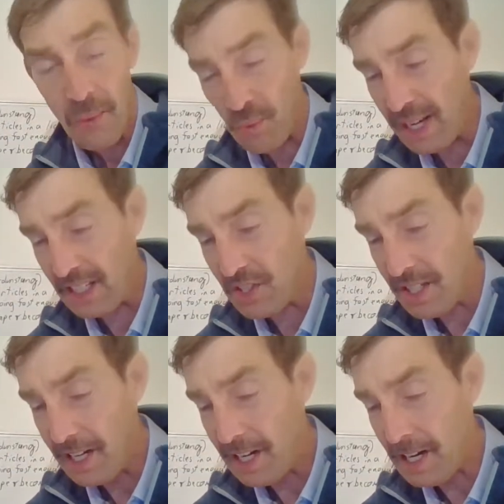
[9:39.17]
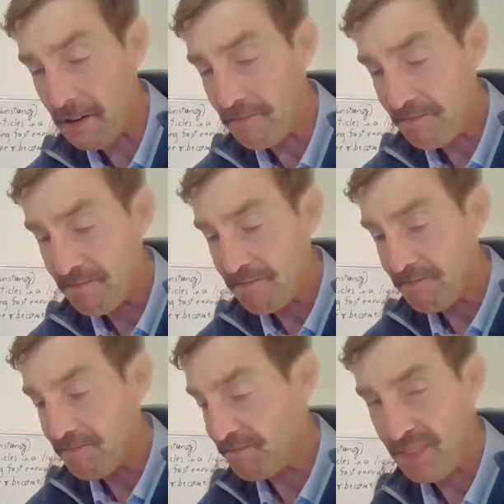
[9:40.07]
Right,
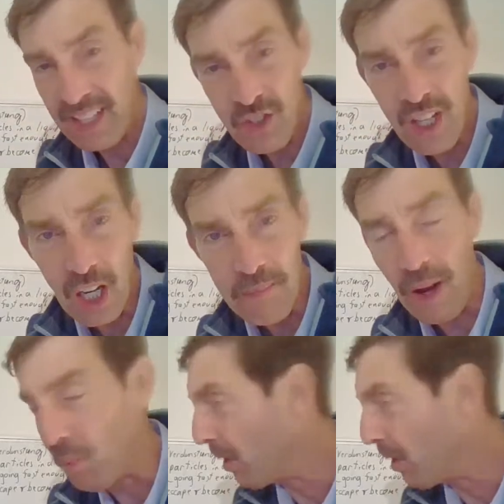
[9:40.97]
let's talk about